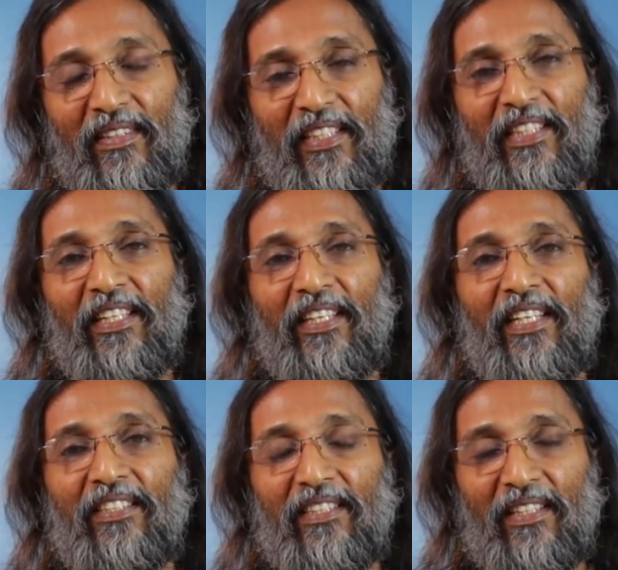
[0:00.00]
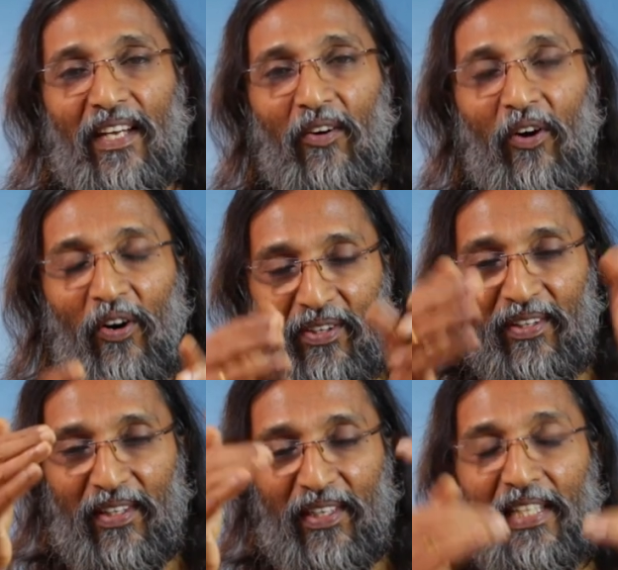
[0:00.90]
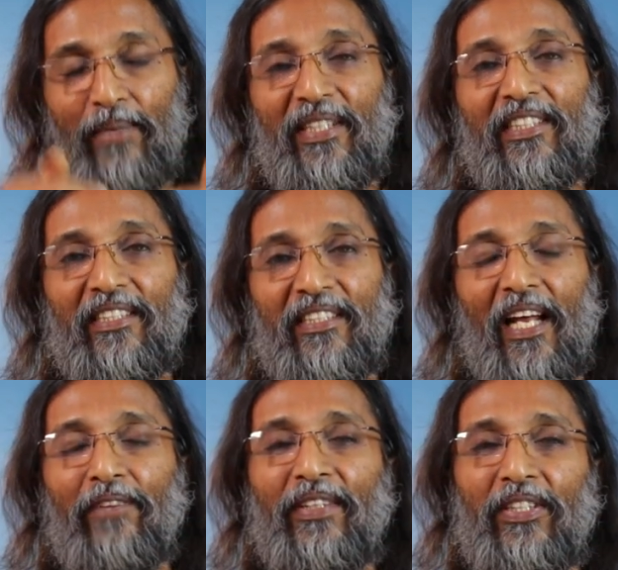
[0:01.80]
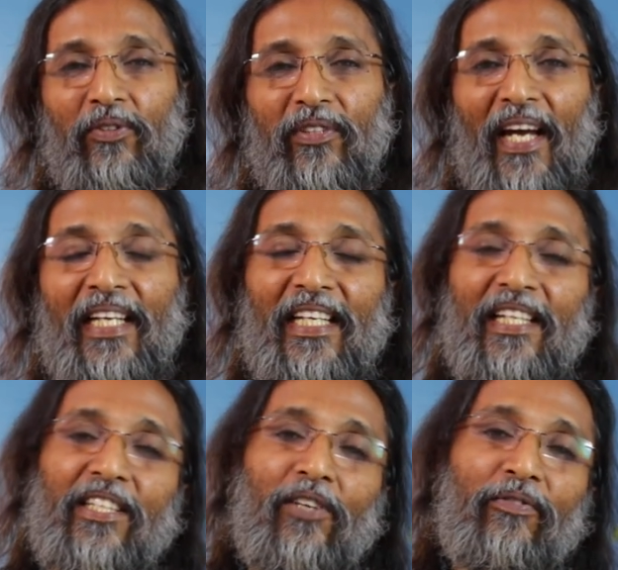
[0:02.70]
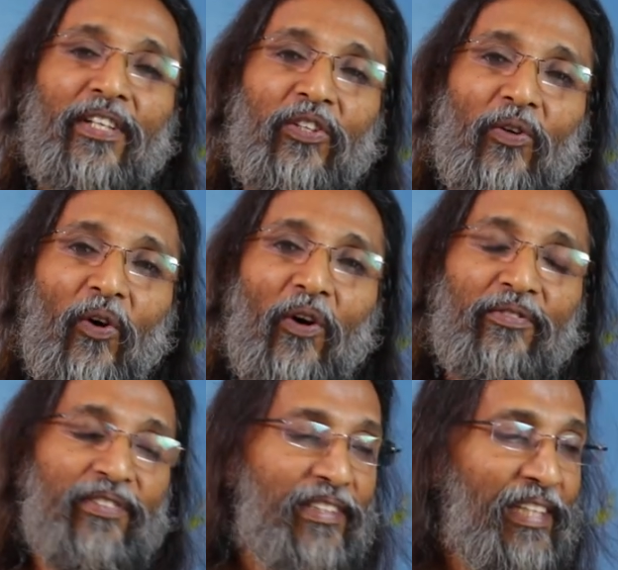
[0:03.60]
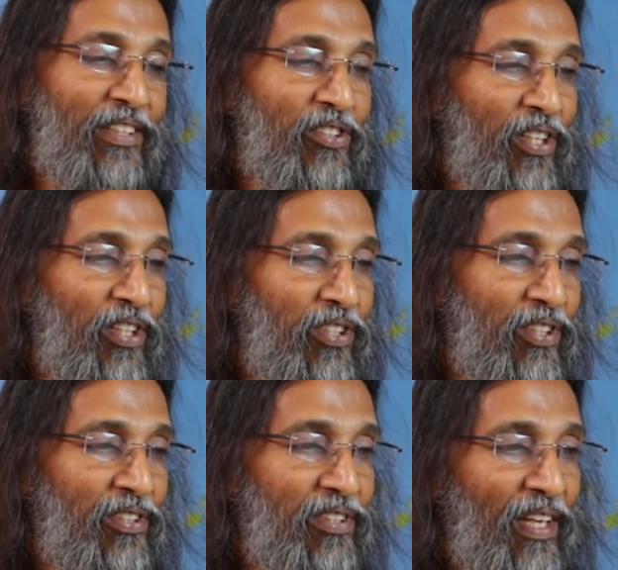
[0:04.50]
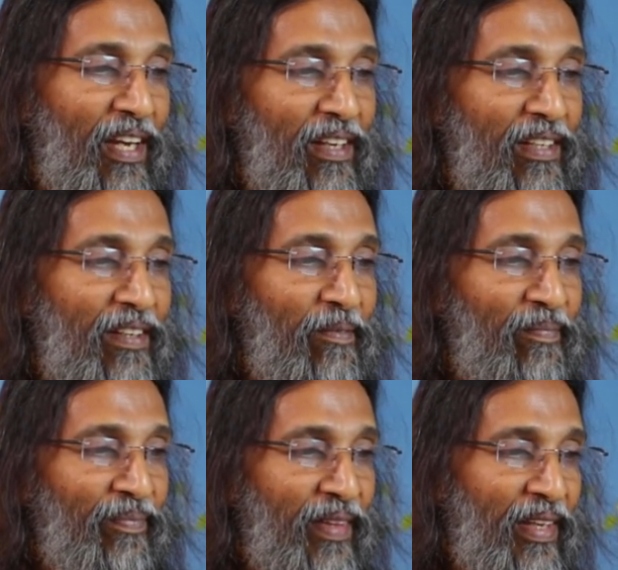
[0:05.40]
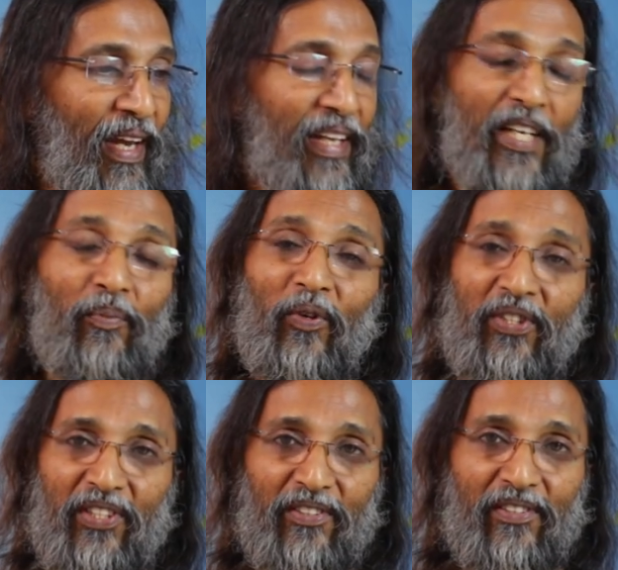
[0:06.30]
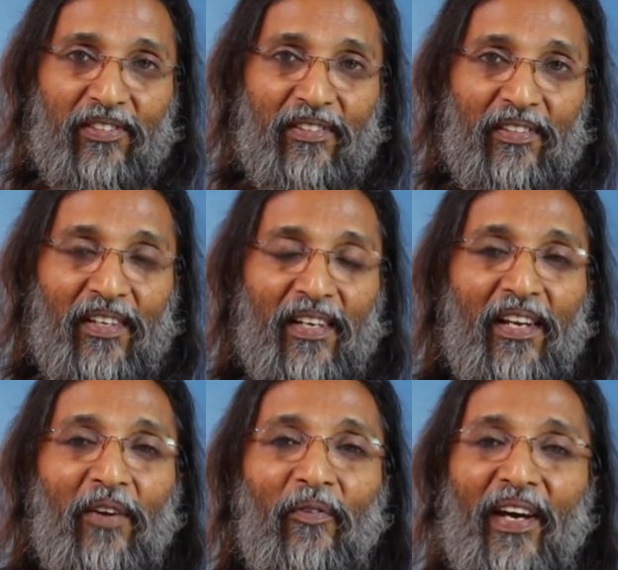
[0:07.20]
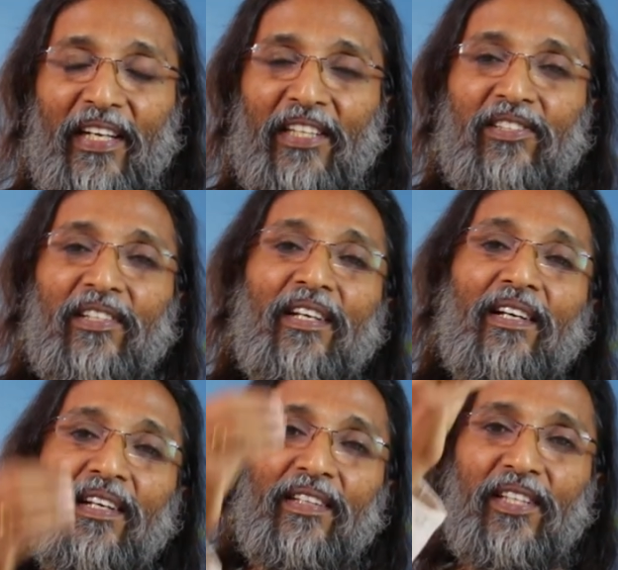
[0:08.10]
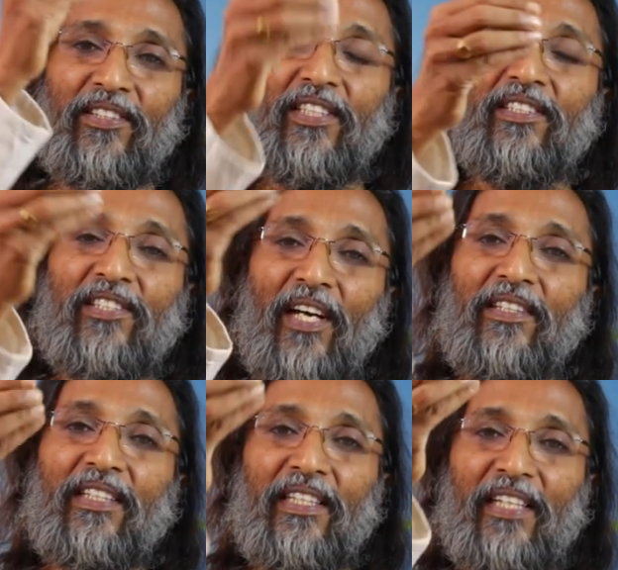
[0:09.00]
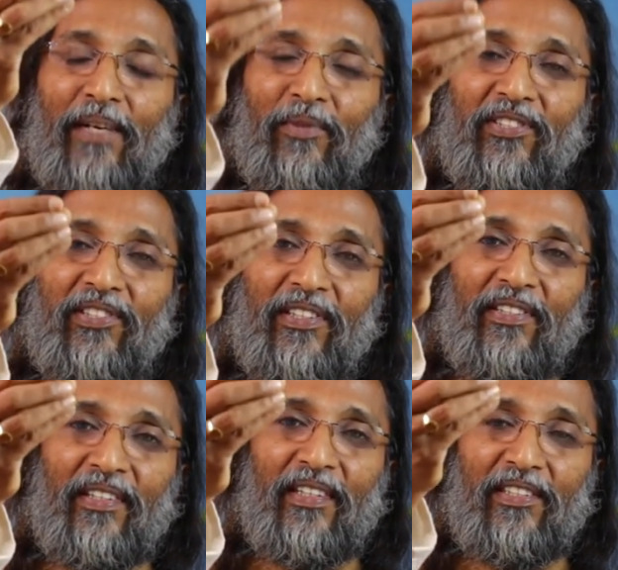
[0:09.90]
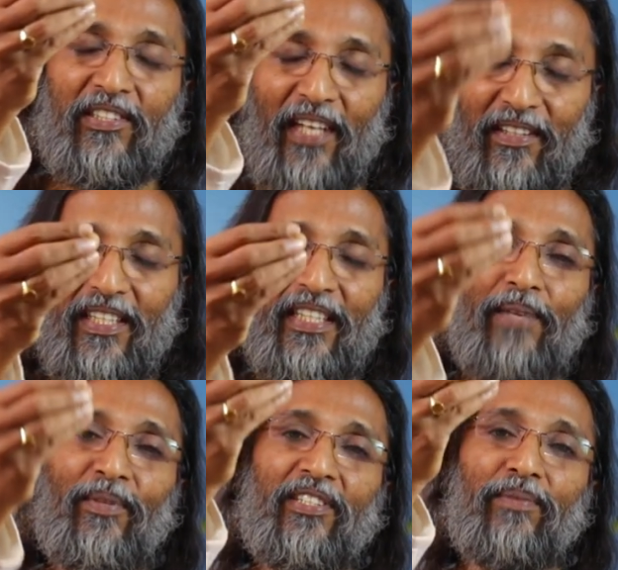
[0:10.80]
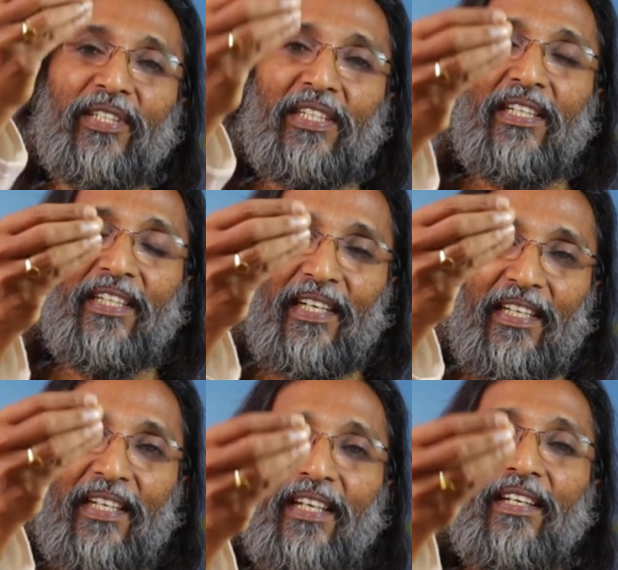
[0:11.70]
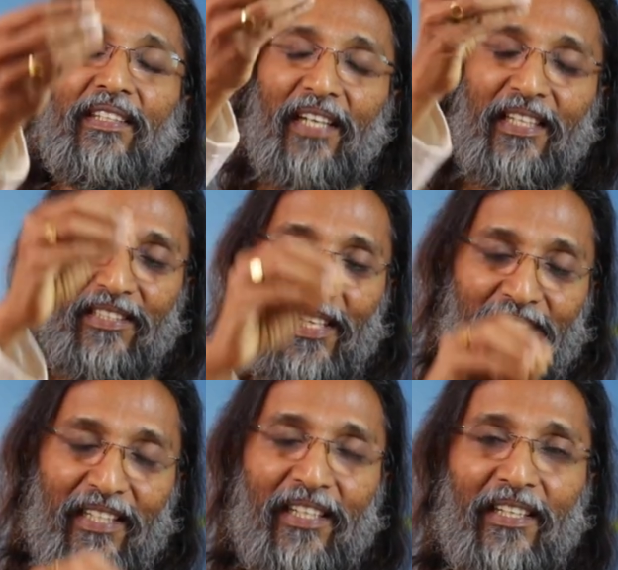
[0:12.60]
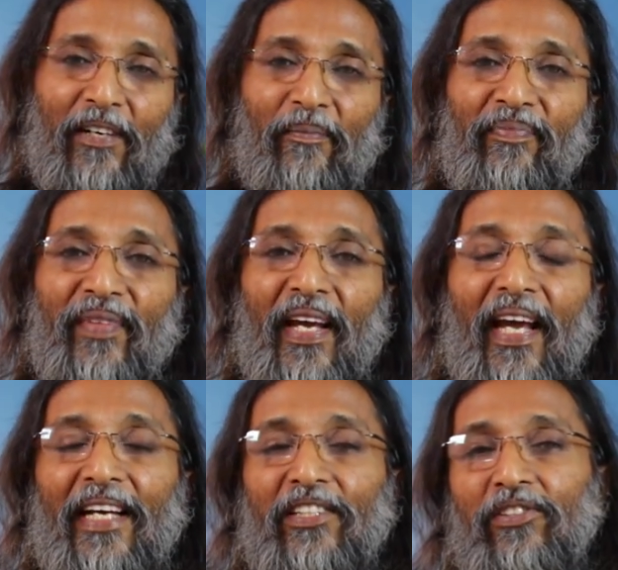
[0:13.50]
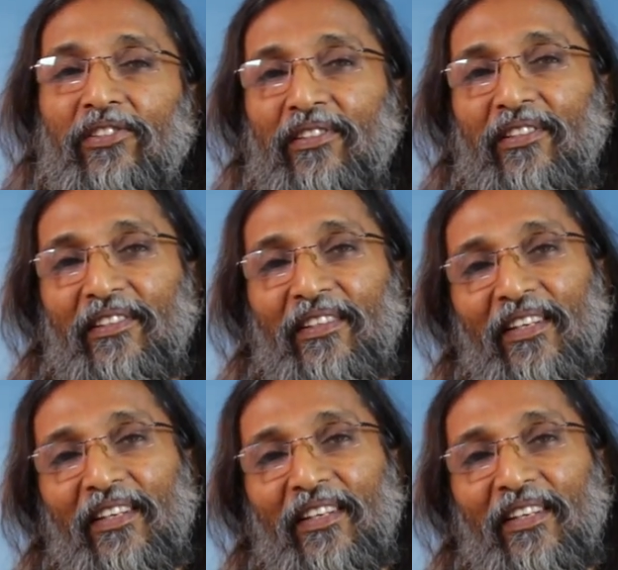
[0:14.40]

degenerates or limits itself into tiny little window of sensations and emotions. Whereas the Chit Shakti dimension particularly, translate here as